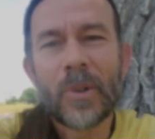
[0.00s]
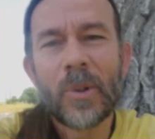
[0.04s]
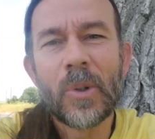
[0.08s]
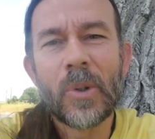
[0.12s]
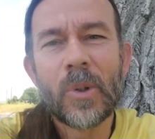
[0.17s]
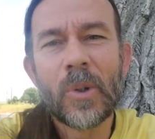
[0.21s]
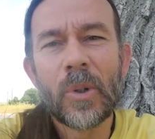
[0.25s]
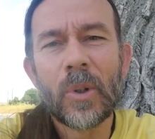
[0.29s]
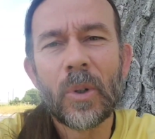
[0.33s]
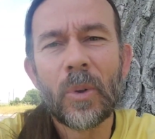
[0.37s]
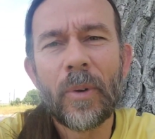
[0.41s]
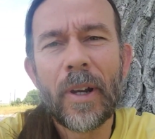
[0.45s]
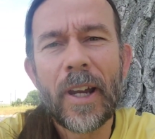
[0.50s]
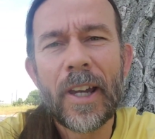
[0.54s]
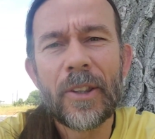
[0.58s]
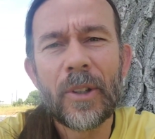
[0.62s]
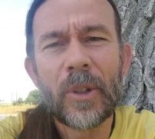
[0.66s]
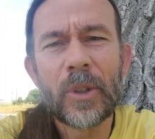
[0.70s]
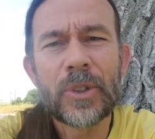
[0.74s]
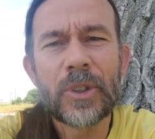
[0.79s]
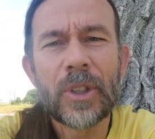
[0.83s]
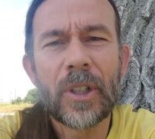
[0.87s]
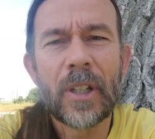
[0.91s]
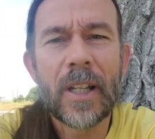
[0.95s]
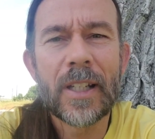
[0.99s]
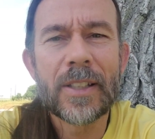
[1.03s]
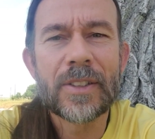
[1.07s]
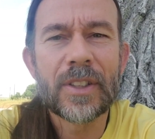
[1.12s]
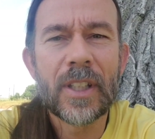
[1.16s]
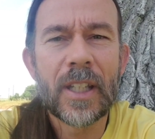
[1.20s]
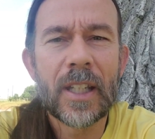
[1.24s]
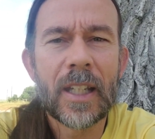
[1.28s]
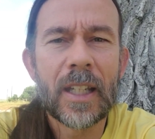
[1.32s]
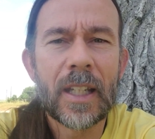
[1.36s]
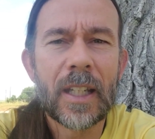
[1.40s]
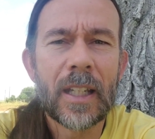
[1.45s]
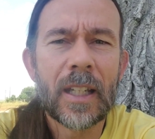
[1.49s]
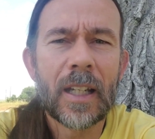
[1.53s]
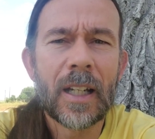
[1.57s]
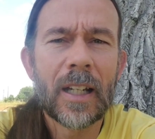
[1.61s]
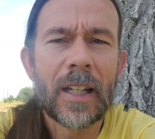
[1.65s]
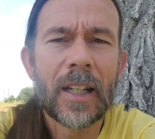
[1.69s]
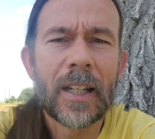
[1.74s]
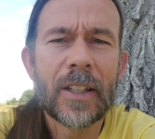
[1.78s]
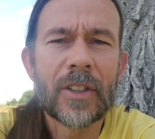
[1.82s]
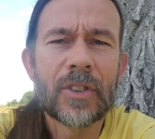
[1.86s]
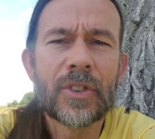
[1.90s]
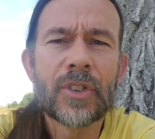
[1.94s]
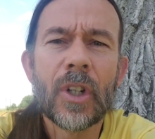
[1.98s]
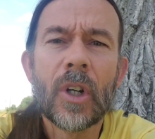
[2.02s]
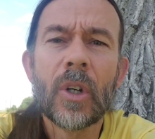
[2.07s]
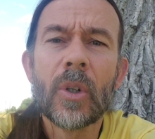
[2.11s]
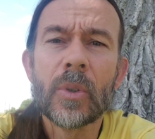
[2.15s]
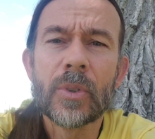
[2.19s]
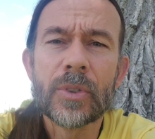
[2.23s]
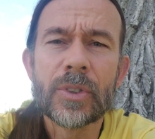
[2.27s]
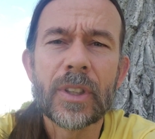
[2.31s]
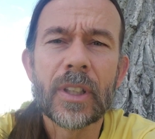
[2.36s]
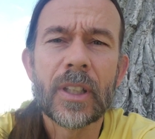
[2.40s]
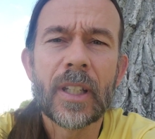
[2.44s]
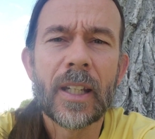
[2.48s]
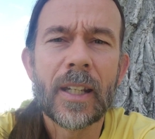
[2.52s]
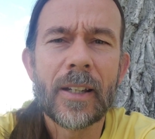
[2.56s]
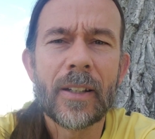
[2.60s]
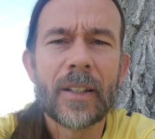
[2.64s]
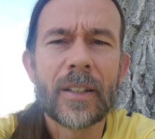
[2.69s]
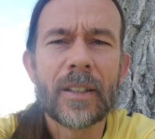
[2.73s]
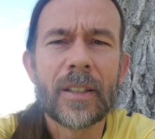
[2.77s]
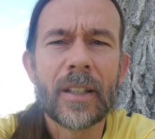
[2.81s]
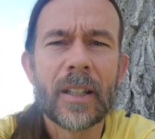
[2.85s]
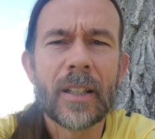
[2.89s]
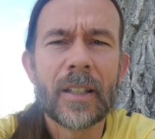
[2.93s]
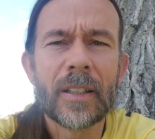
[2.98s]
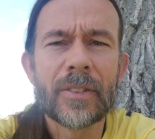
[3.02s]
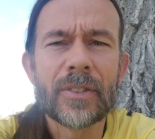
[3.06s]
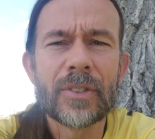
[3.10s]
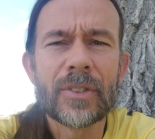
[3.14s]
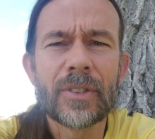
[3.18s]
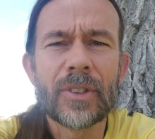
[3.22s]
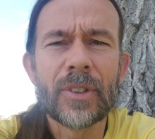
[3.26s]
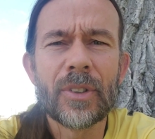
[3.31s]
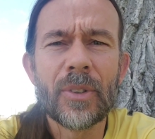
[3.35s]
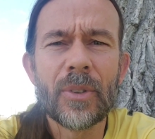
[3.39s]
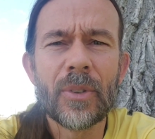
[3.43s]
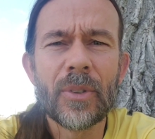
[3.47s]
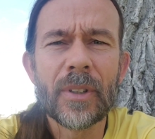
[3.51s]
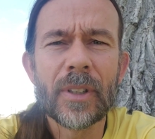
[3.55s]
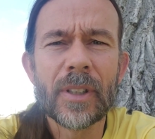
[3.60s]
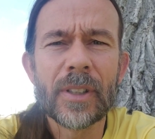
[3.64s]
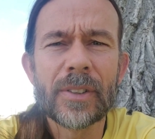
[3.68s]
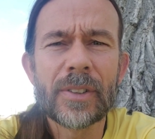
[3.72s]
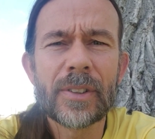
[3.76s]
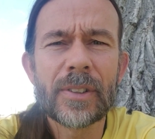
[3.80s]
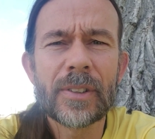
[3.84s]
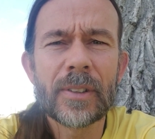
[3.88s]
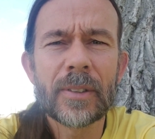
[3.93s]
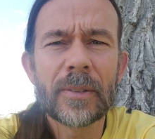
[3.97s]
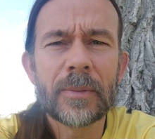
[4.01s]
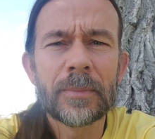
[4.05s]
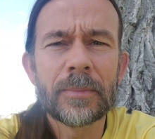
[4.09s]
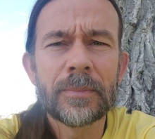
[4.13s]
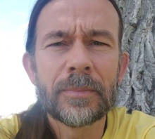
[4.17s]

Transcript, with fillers: Or rather, should I say, I chose to get out of Dodge to do this.